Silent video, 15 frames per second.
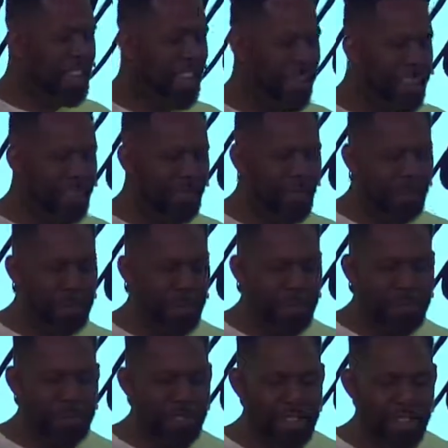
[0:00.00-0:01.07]
I can
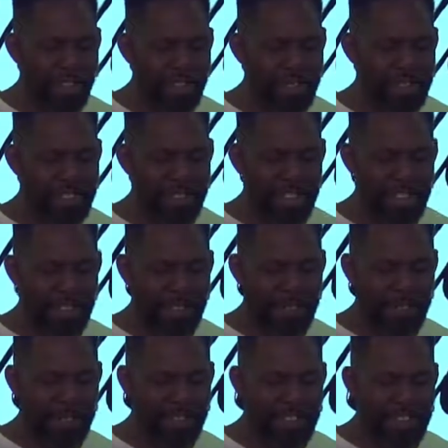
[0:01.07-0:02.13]
remember, though,
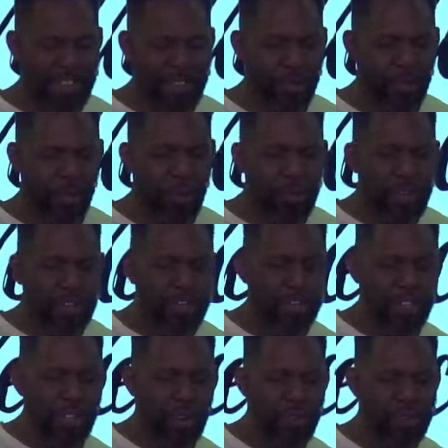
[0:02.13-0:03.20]
when we used to
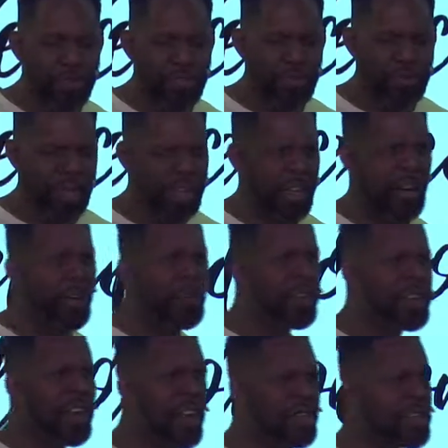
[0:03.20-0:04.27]
go to like a holy
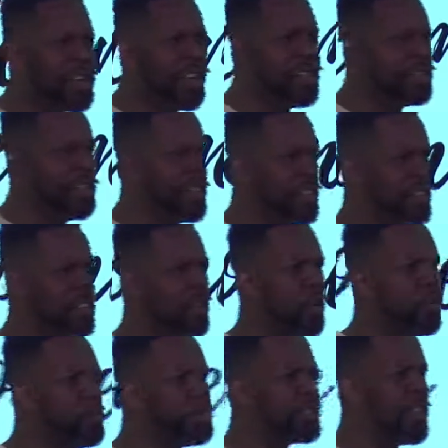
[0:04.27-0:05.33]
convocation, or
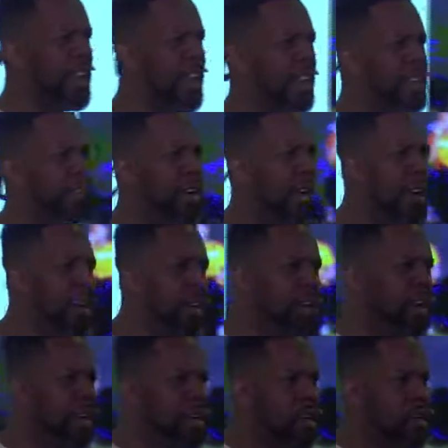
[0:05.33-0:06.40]
we used to have our
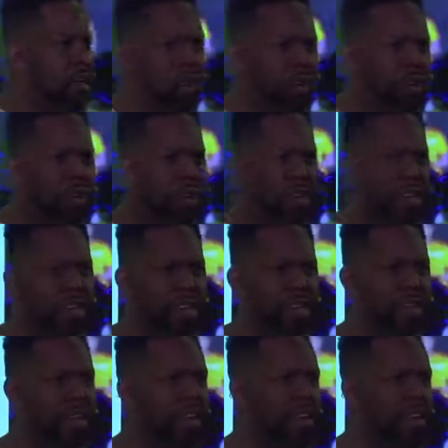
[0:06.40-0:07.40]
quarterly